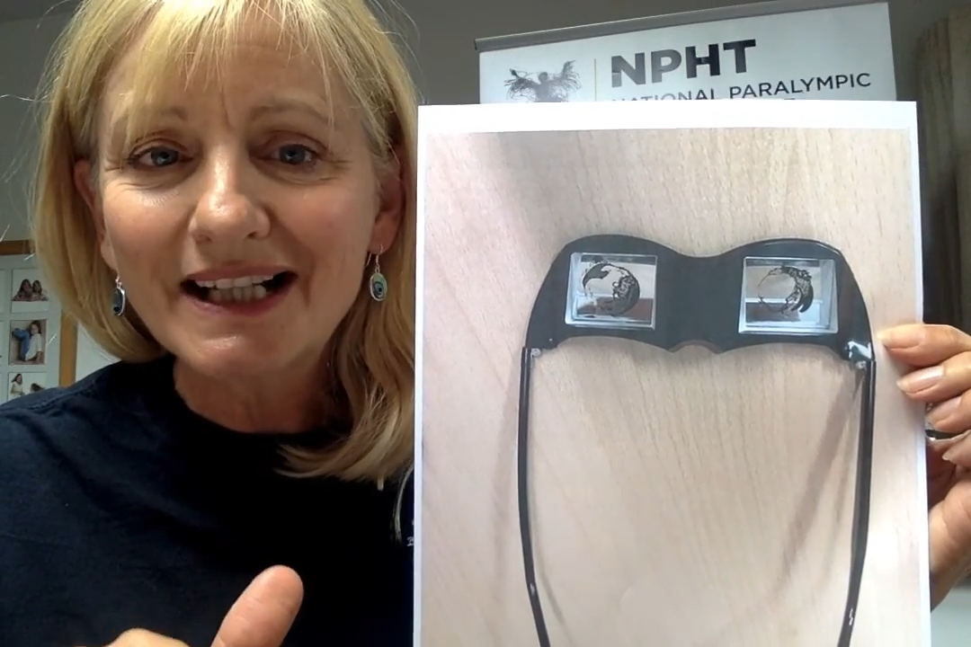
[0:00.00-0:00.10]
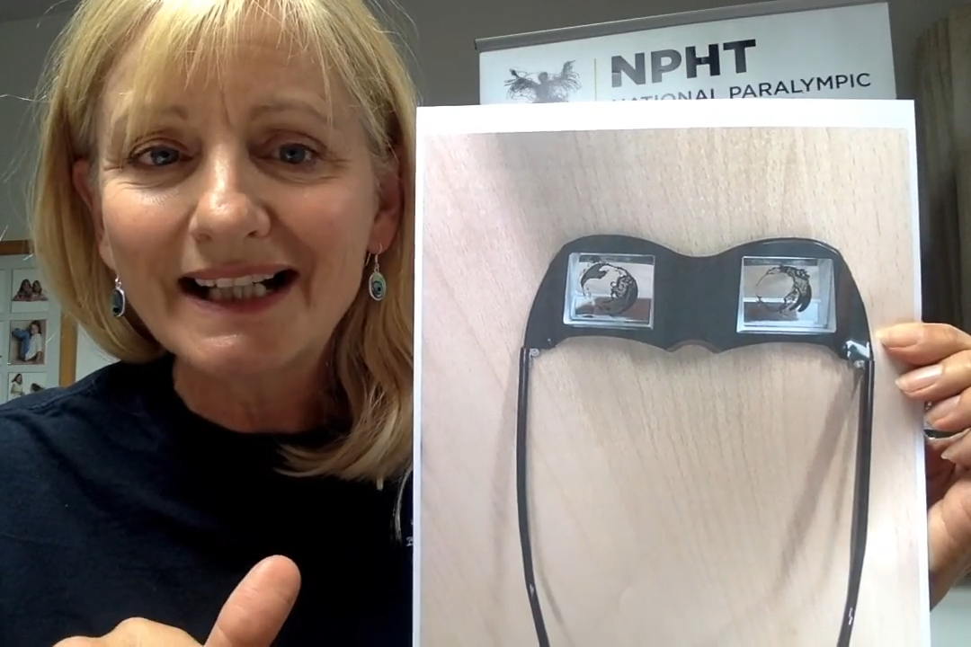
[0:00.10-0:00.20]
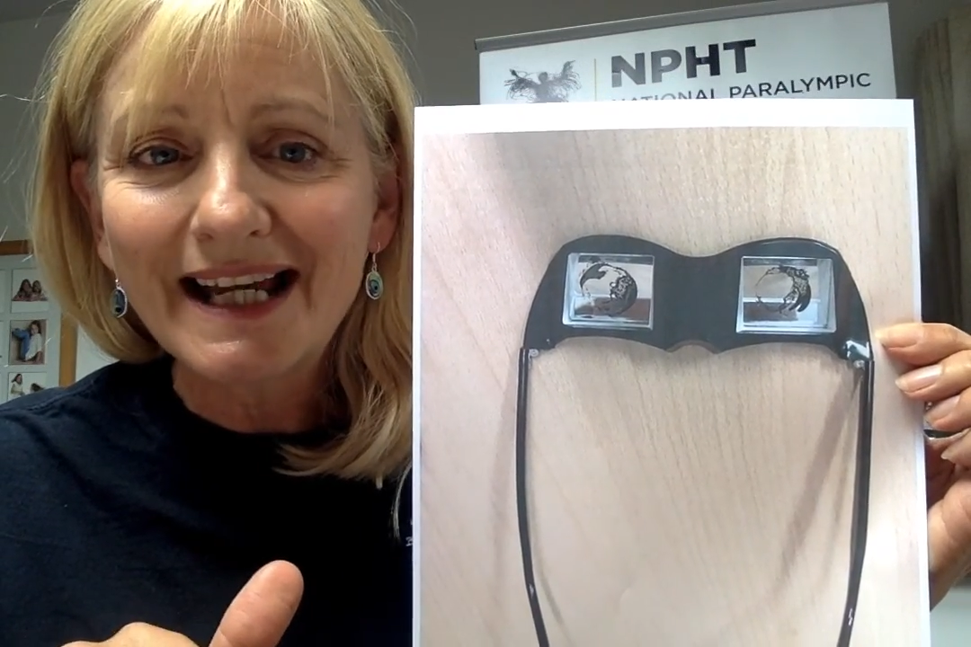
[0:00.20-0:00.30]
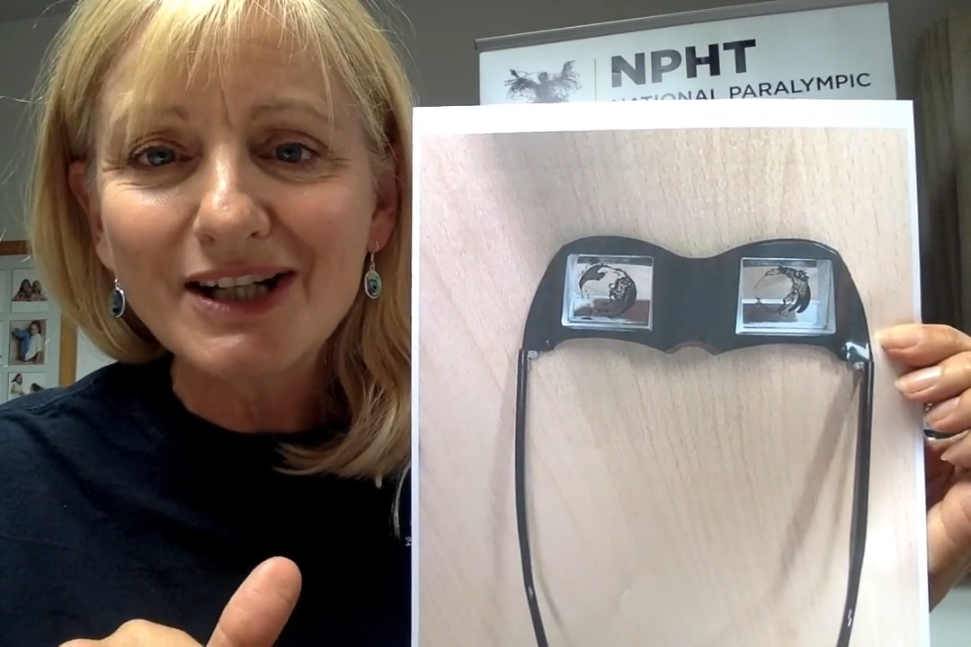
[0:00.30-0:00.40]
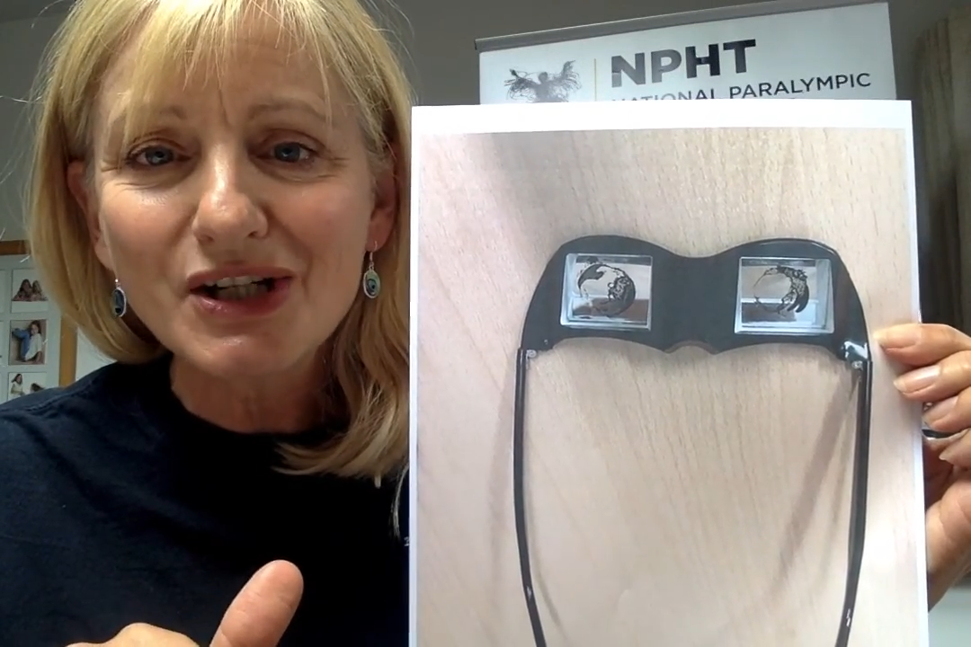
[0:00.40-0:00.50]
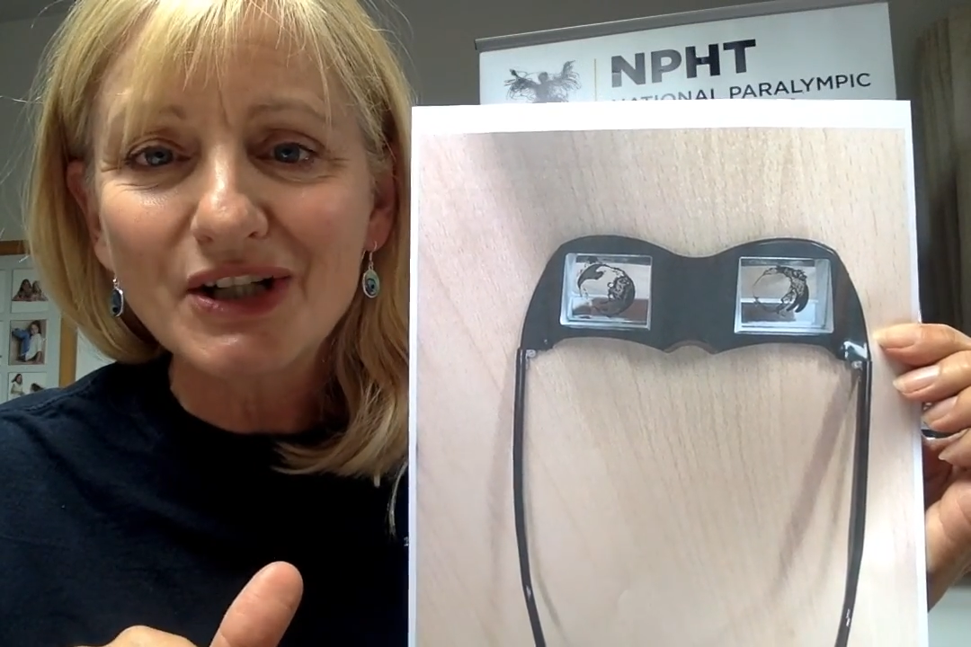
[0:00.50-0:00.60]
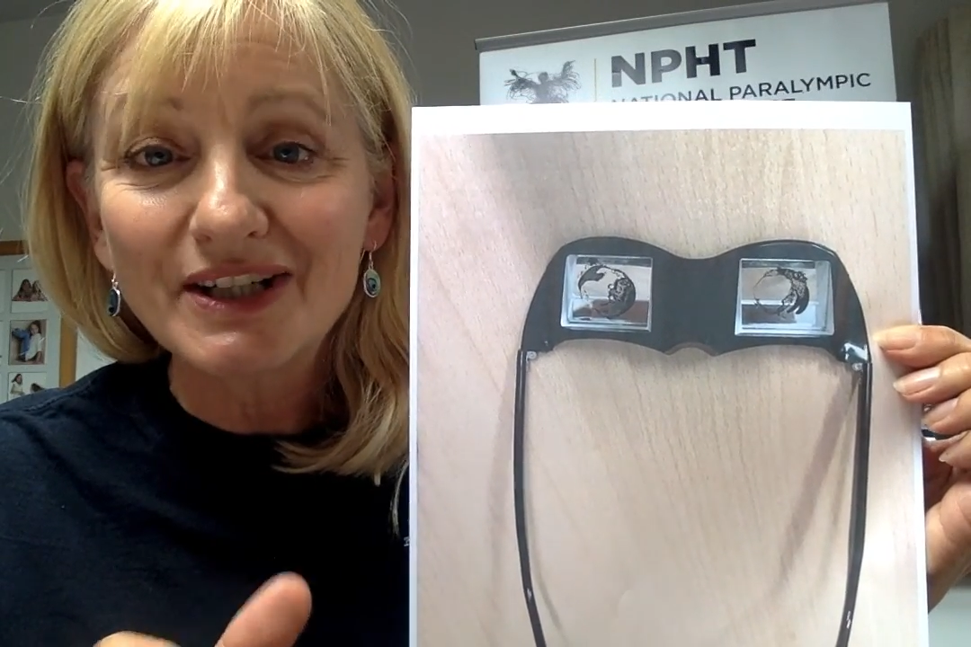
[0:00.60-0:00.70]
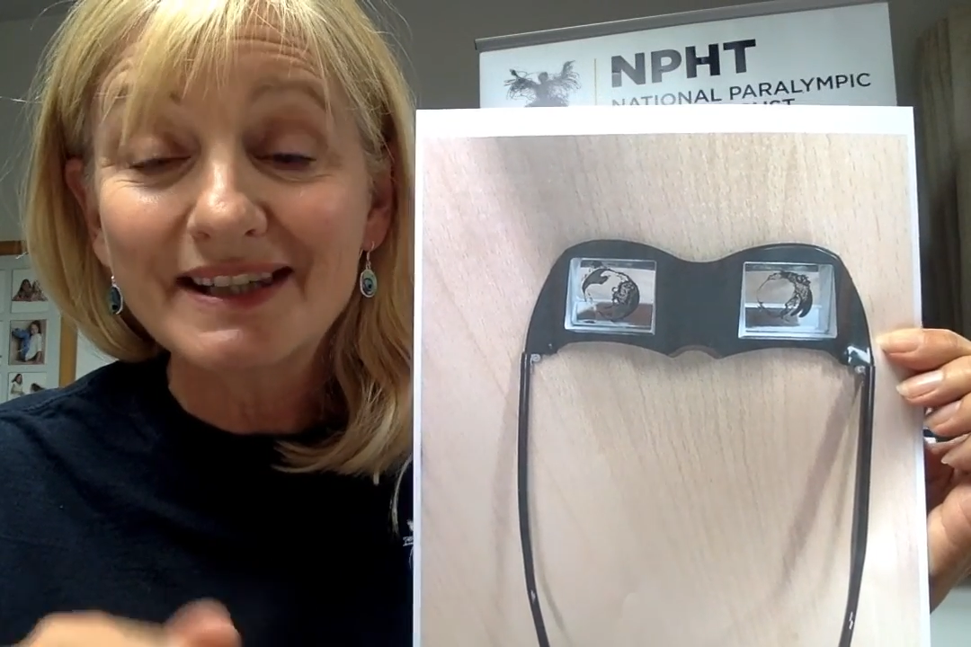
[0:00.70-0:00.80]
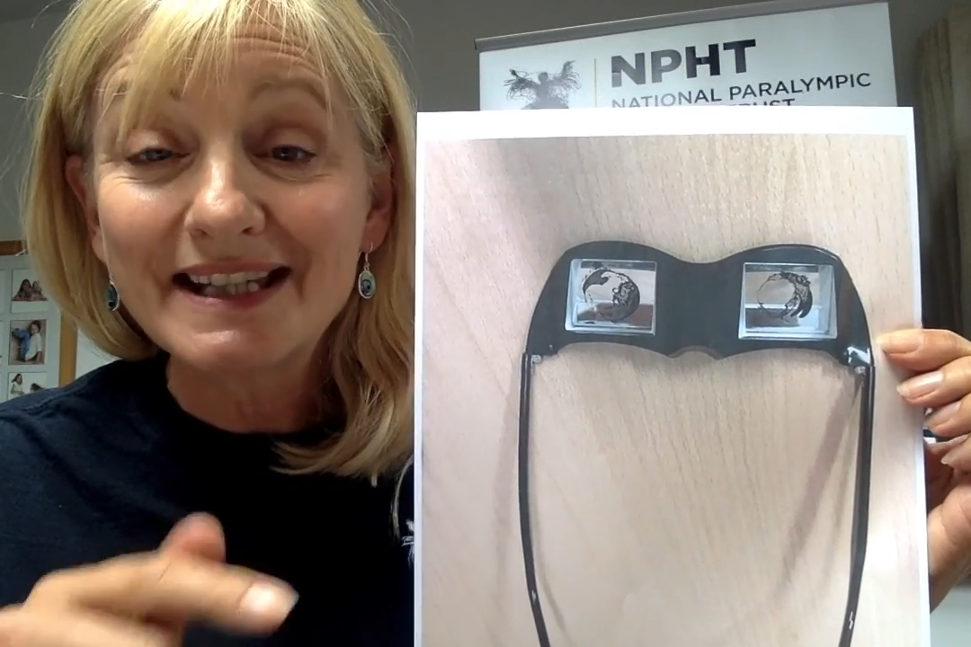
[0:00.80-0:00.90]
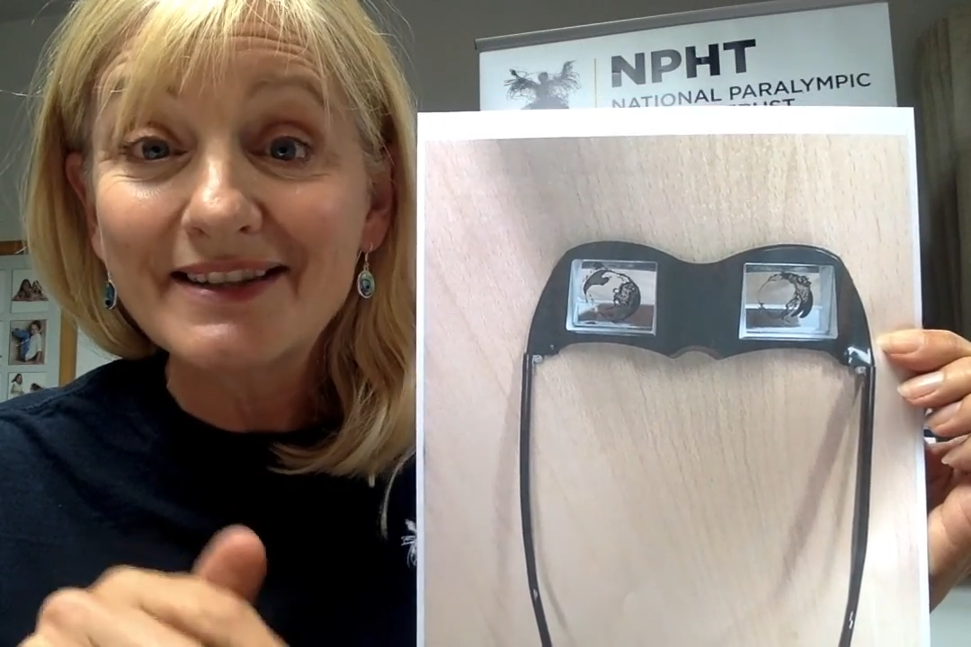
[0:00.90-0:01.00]
collection,
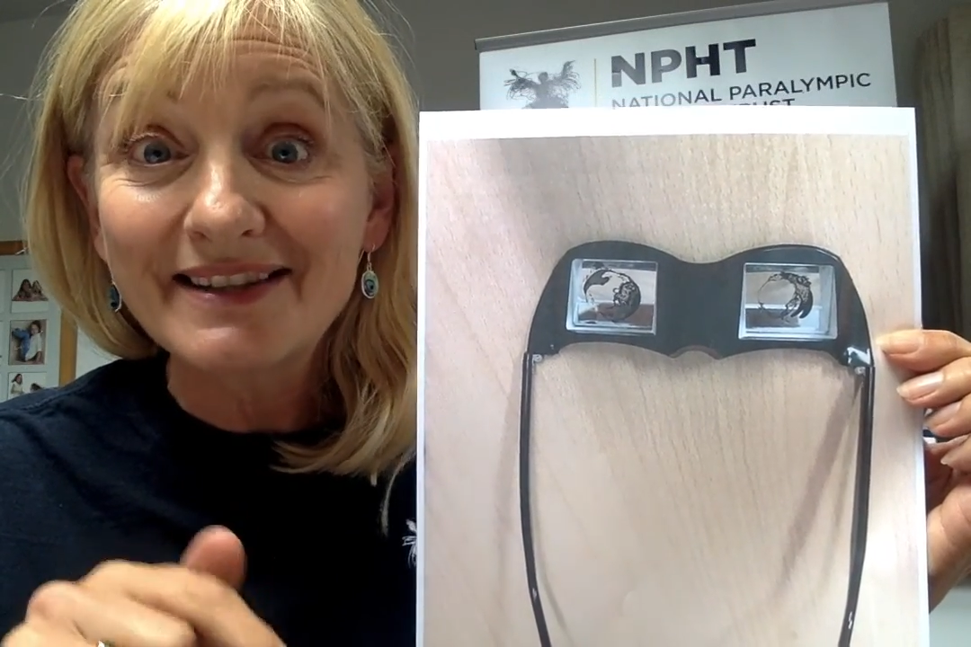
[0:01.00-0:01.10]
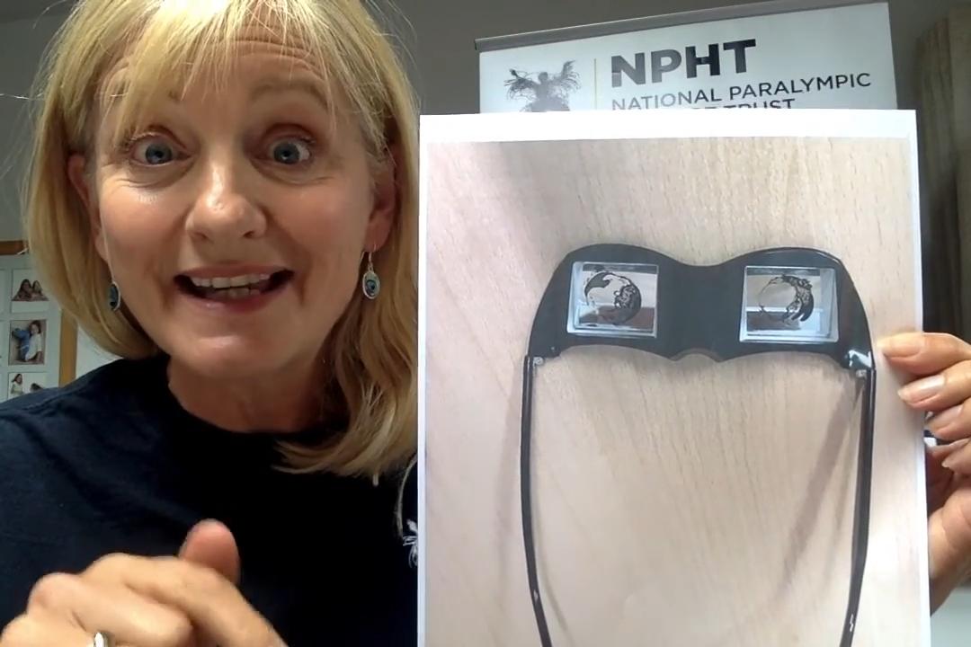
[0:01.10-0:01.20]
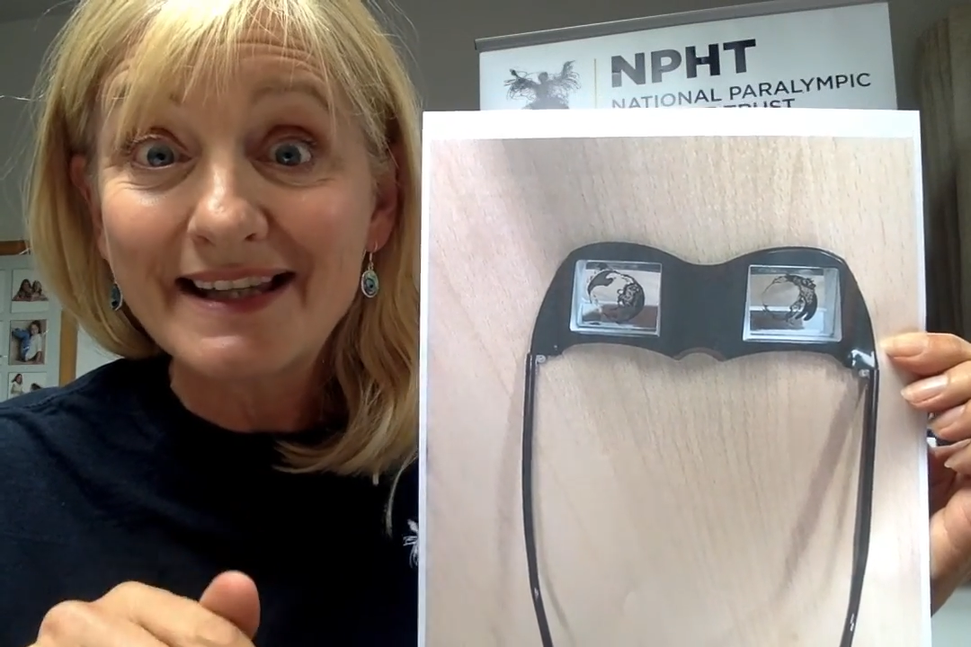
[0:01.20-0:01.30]
and these